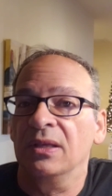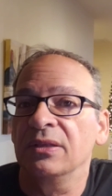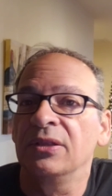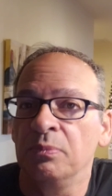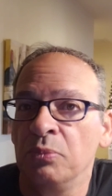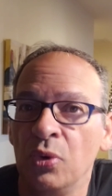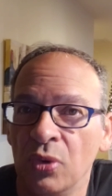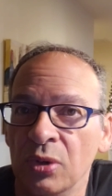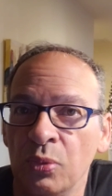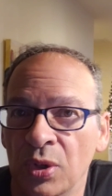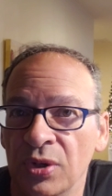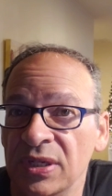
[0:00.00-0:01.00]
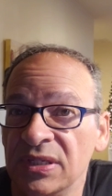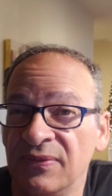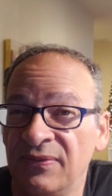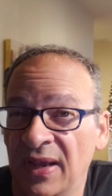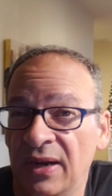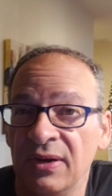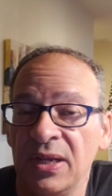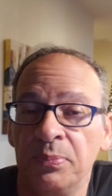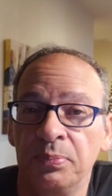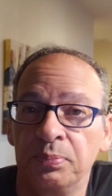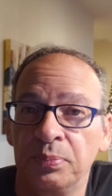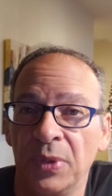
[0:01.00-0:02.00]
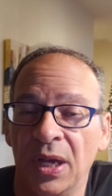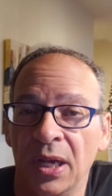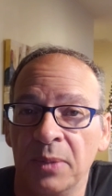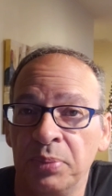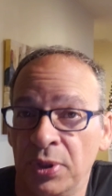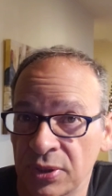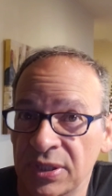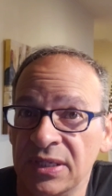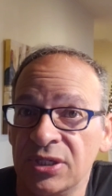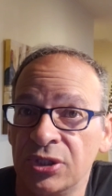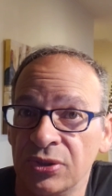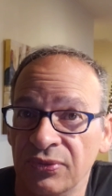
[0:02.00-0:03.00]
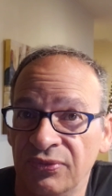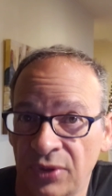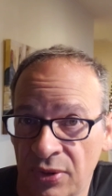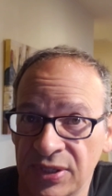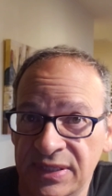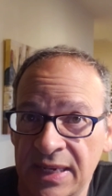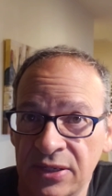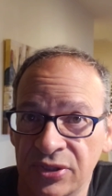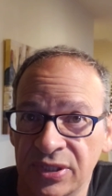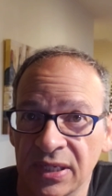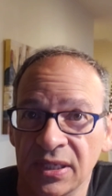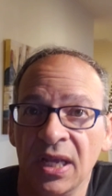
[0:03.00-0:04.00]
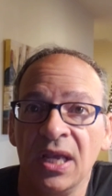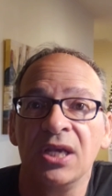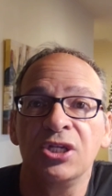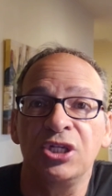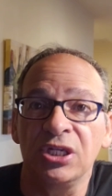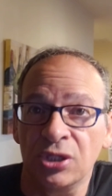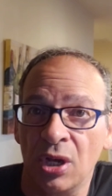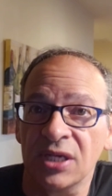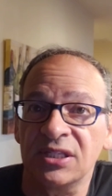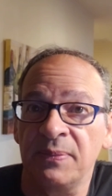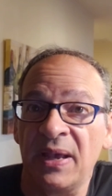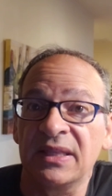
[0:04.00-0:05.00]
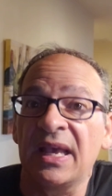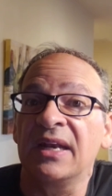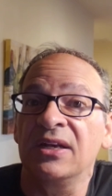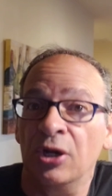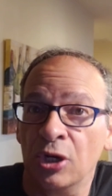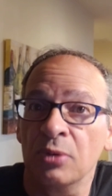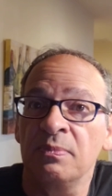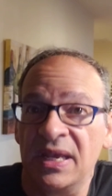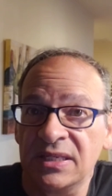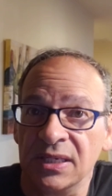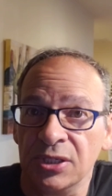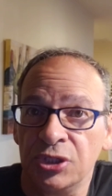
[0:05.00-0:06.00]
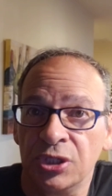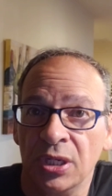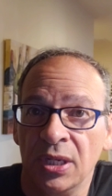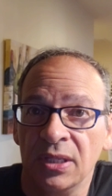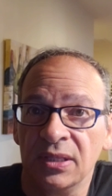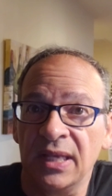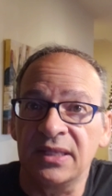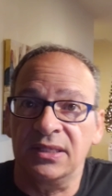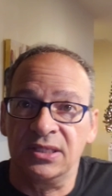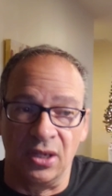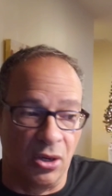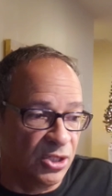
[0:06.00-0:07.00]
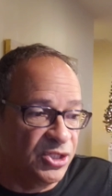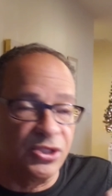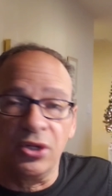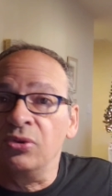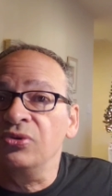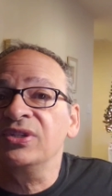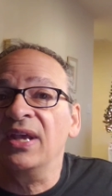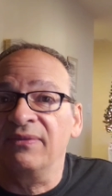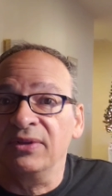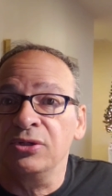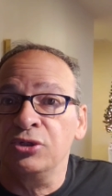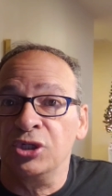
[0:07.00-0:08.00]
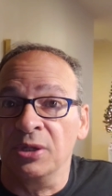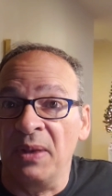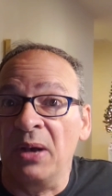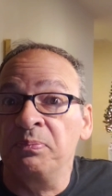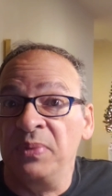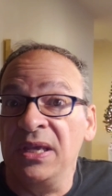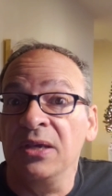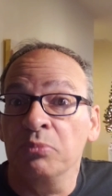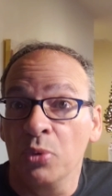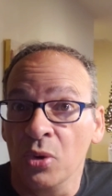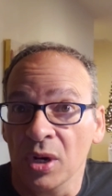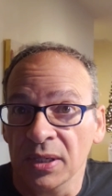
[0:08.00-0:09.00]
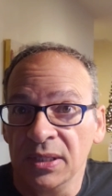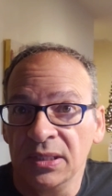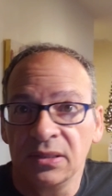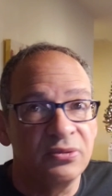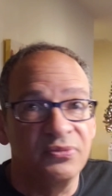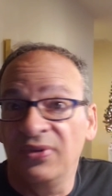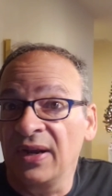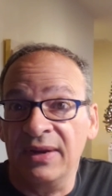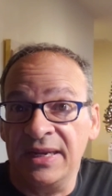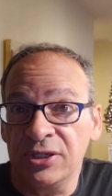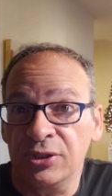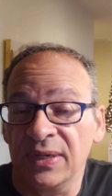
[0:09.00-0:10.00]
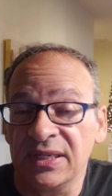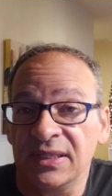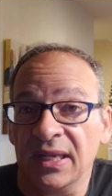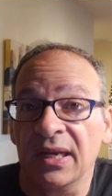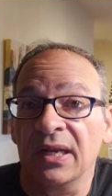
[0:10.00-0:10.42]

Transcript: The more word is very pertinent to Florence Henderson. She talks about that in her message. That's our soul's evolution about being more. Very interesting.